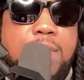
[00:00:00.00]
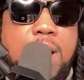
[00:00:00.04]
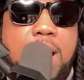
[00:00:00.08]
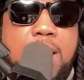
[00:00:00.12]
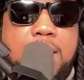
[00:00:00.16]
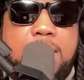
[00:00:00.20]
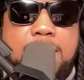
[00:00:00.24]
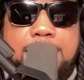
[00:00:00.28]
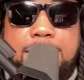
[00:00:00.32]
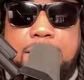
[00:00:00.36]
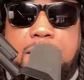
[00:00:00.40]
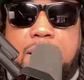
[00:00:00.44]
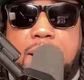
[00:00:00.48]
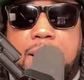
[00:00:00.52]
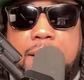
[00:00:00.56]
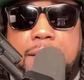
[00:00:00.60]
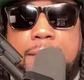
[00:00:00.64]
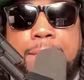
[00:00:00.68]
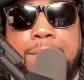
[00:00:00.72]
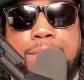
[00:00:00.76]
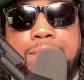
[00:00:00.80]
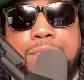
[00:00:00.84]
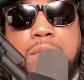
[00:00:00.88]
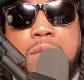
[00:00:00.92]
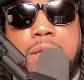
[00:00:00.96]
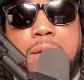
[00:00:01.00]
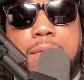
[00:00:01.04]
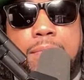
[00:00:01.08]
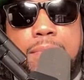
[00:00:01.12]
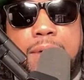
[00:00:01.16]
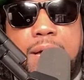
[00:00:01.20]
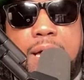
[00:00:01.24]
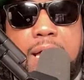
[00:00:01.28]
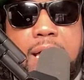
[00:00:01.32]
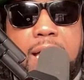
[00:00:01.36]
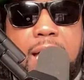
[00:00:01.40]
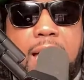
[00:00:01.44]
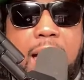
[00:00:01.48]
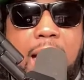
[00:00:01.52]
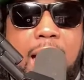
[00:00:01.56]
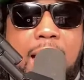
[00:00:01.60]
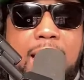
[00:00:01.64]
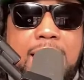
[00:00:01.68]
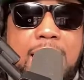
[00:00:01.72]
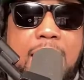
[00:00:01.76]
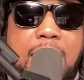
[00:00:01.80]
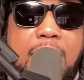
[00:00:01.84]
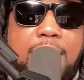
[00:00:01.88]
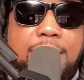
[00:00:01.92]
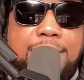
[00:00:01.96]
rocking, man. But how
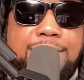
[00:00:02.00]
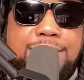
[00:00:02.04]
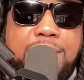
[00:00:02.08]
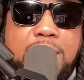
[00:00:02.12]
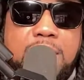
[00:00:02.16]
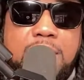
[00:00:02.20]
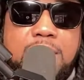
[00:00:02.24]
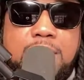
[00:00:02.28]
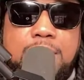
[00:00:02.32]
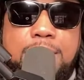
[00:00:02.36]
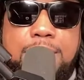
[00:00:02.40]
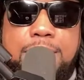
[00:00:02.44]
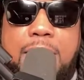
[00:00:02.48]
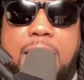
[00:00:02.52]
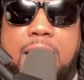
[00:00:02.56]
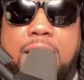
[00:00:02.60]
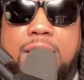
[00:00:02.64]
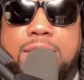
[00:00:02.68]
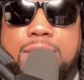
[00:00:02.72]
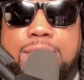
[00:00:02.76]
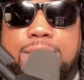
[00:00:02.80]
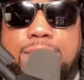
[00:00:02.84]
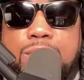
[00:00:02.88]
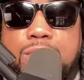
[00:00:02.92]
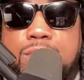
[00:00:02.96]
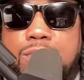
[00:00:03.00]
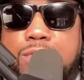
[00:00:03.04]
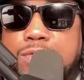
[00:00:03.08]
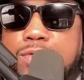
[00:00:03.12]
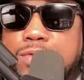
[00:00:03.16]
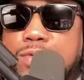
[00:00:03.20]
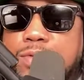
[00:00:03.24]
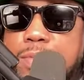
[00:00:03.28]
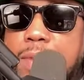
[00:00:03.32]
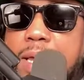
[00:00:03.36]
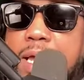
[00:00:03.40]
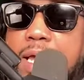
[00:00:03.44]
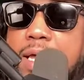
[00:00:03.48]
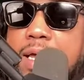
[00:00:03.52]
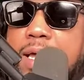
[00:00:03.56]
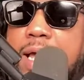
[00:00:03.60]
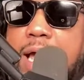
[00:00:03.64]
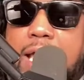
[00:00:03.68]
y'all feeling about the moves, man?